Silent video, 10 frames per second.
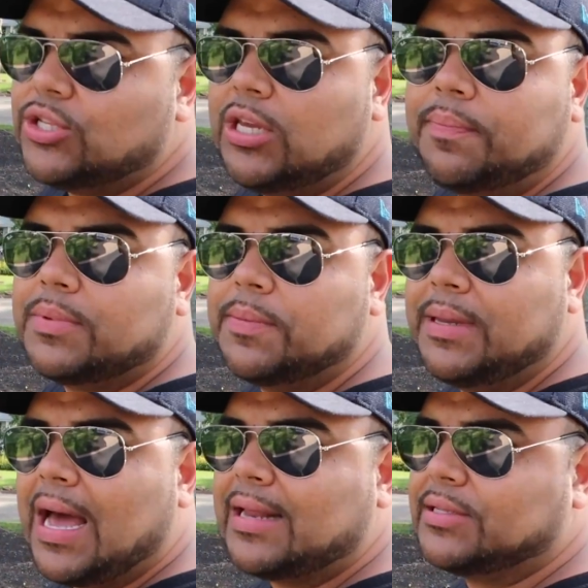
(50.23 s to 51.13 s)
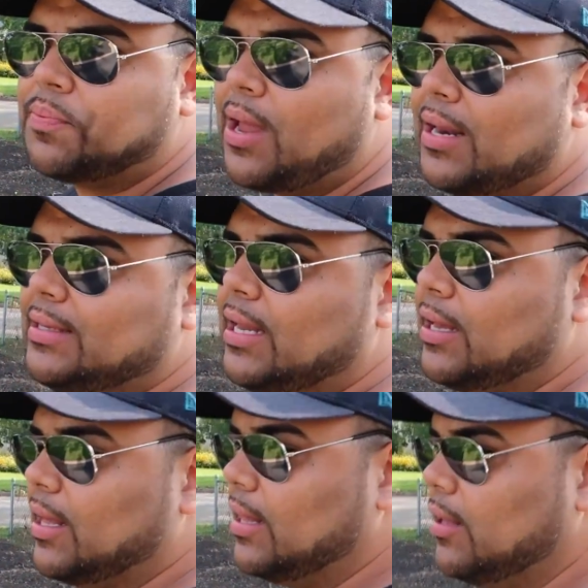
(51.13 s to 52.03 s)
the Jeep, to be honest, is probably gonna take
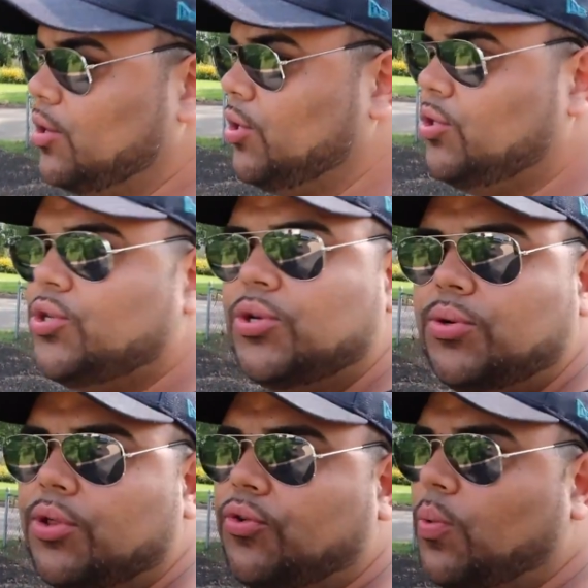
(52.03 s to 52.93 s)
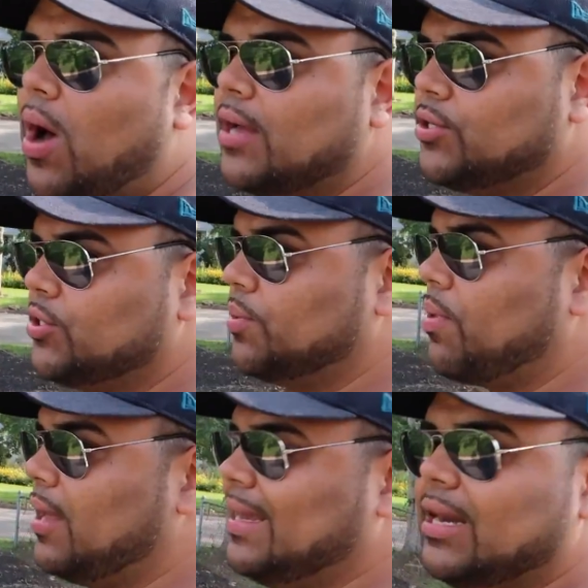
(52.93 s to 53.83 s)
a good 2 to 3 washes to
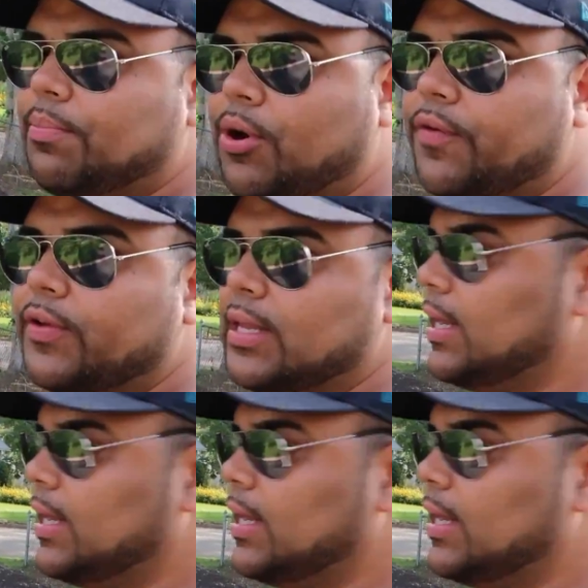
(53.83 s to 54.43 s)
probably get it perfect